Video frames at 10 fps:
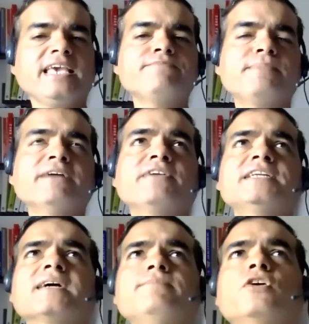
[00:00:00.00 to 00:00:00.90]
If my
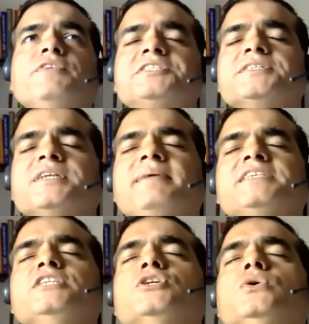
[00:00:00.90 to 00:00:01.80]
friends come for wasting time,
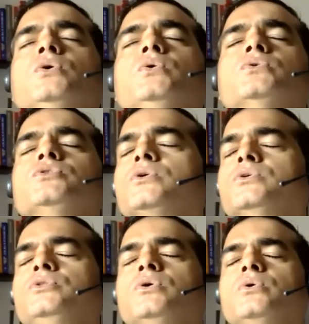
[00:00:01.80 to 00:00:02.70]
I say no,
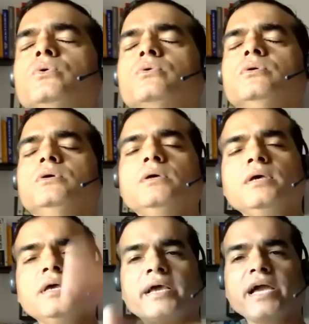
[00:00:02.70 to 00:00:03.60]
no, no.
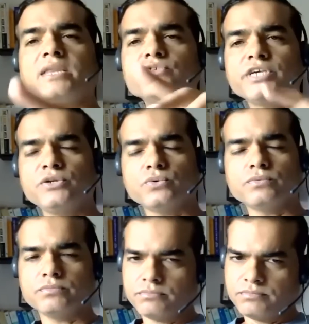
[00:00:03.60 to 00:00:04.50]
Can you say
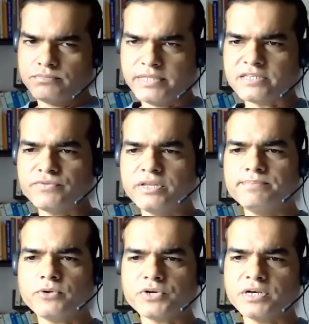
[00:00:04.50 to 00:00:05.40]
no? That's
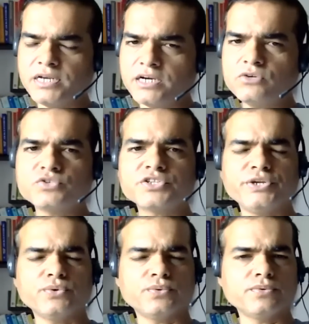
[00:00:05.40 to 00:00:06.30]
very important. Learn to
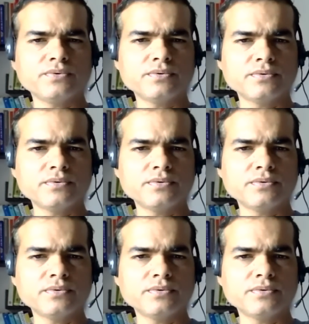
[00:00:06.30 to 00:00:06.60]
say no.